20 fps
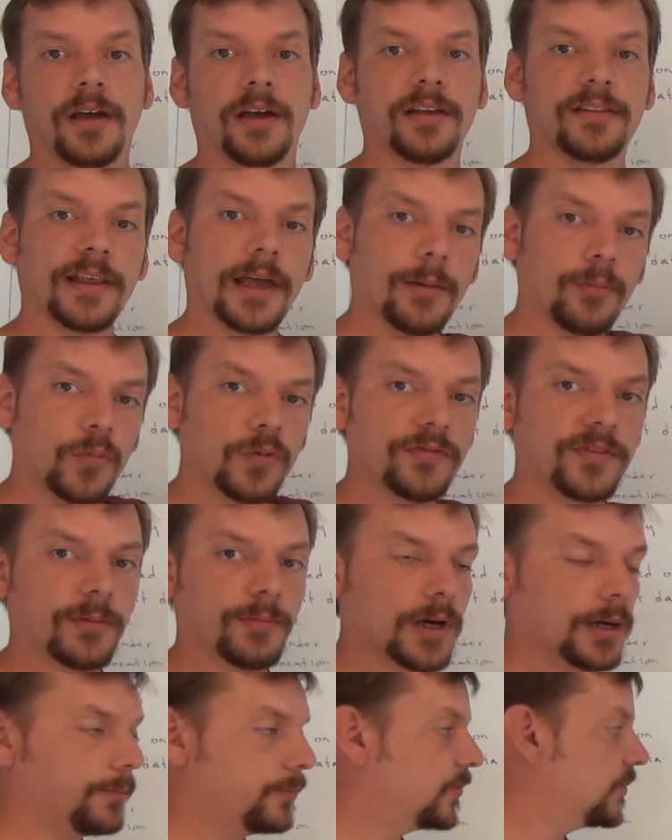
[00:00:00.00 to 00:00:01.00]
And that moved
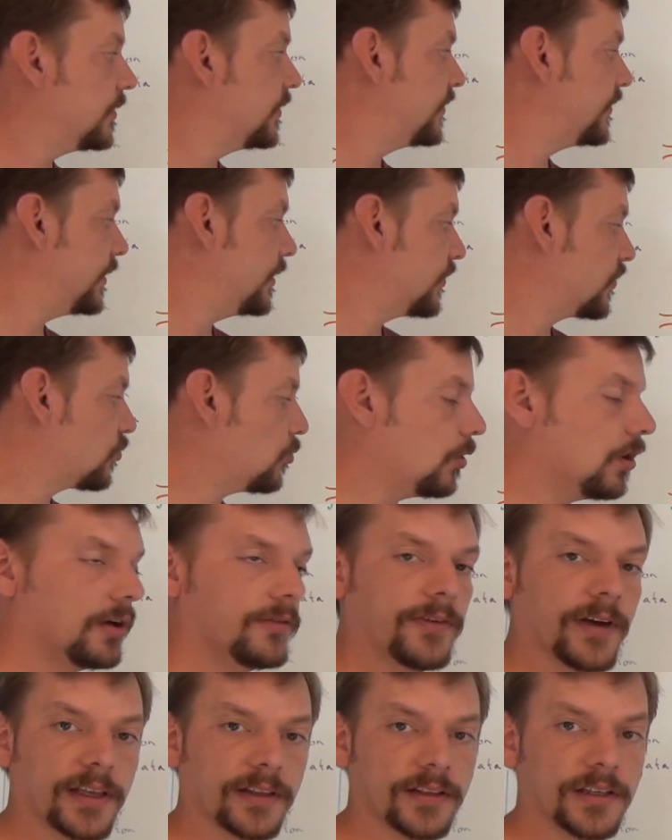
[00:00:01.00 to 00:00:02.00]
them up to the sales
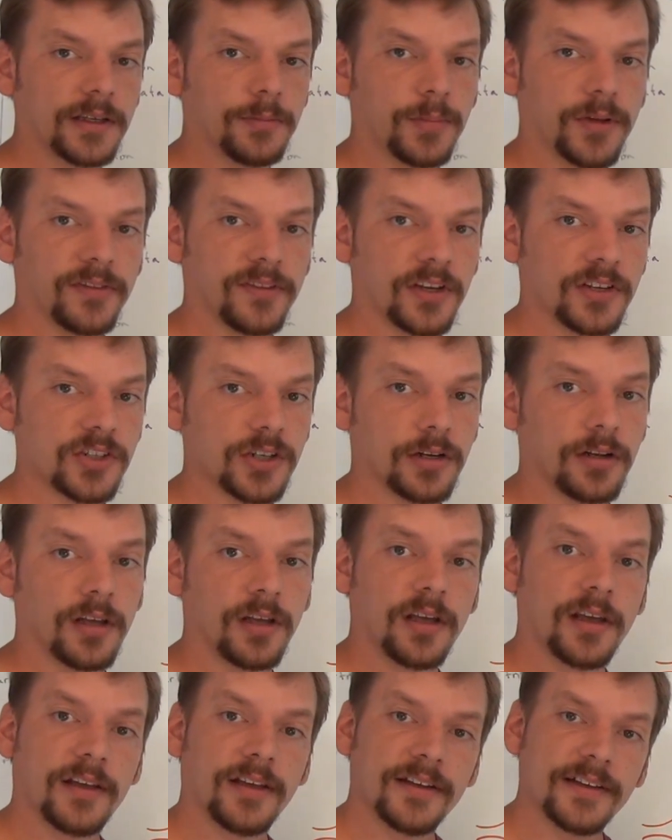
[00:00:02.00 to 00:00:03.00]
qualified lead position.
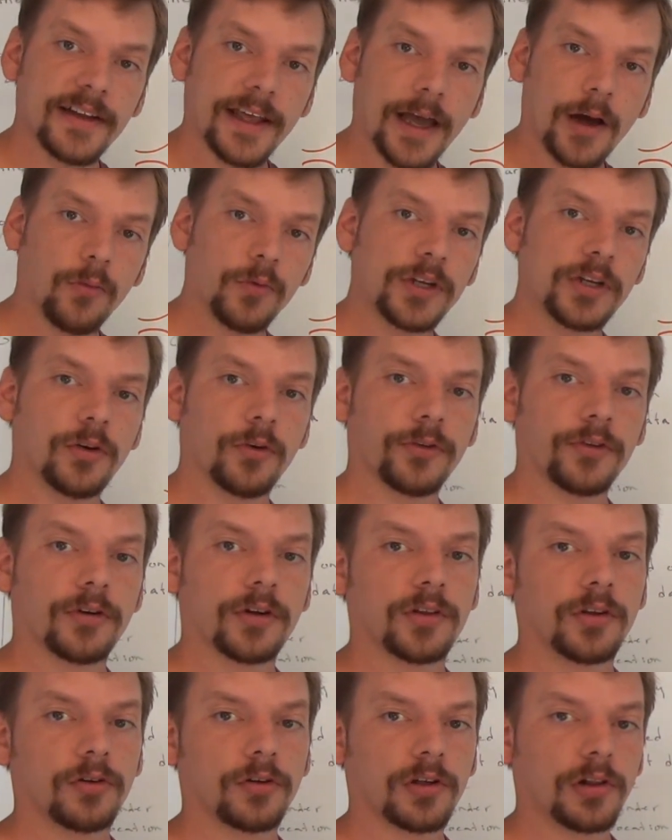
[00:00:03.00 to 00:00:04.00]
Now we know they're
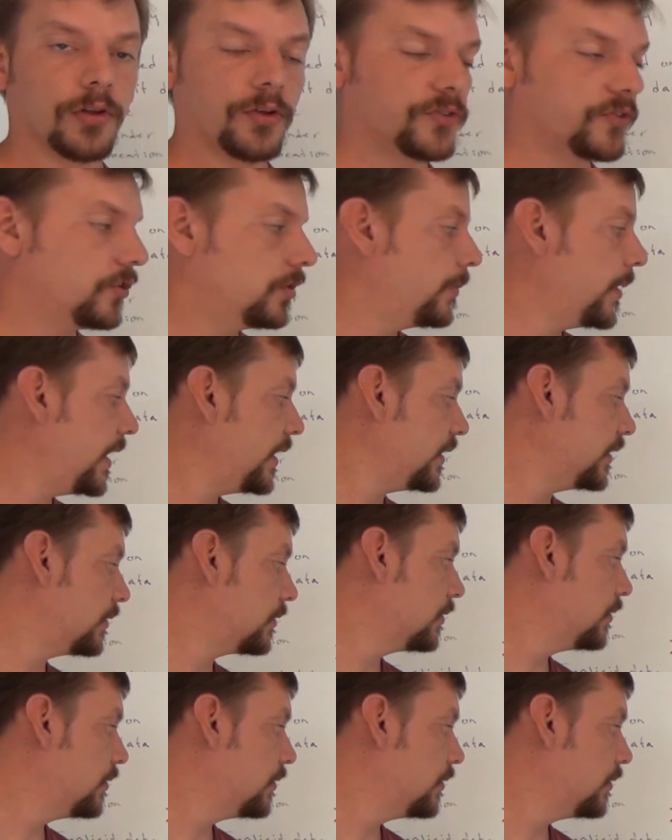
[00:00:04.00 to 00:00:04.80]
a little closer to buying.